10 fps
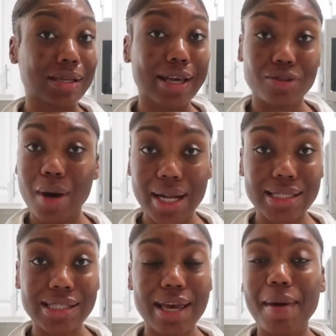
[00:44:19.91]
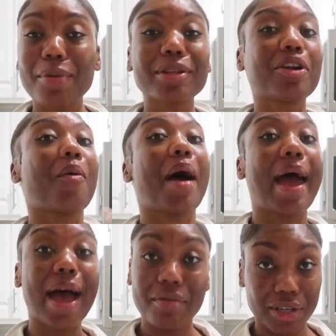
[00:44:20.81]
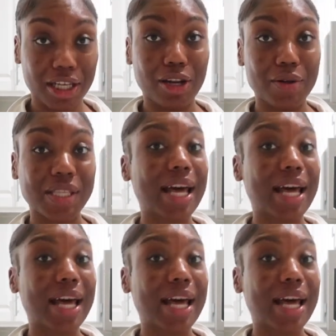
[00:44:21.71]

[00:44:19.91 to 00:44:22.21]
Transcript: As quiet as kept, I really don't have any clothes.